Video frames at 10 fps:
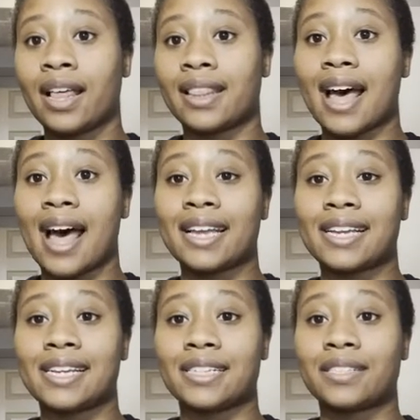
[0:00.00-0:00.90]
that
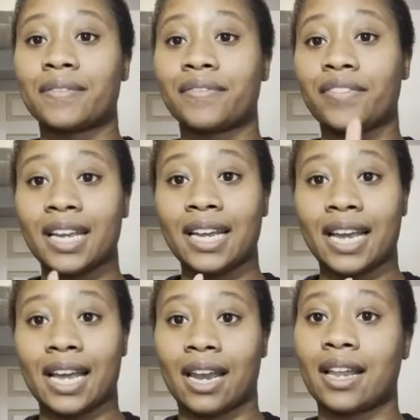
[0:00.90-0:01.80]
is
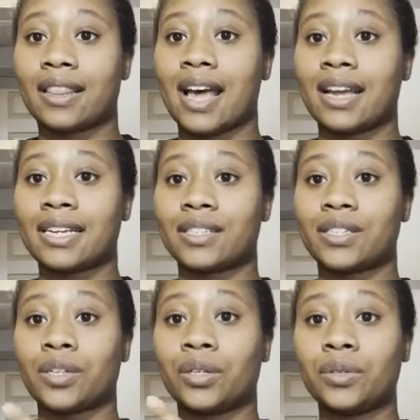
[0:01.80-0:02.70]
vegan, that is
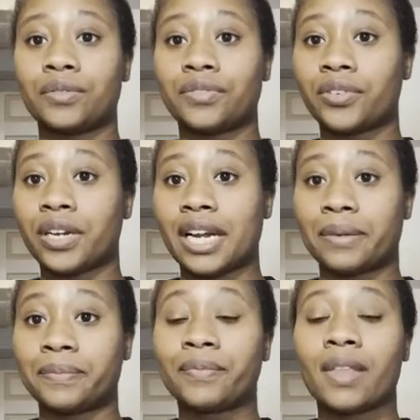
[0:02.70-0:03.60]

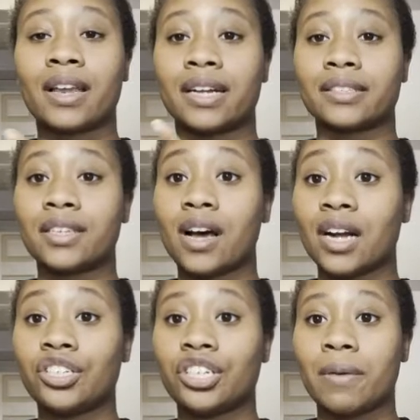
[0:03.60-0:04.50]
gluten-free, that's
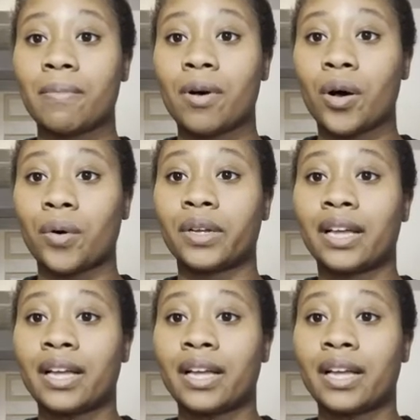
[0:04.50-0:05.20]
non-GMO,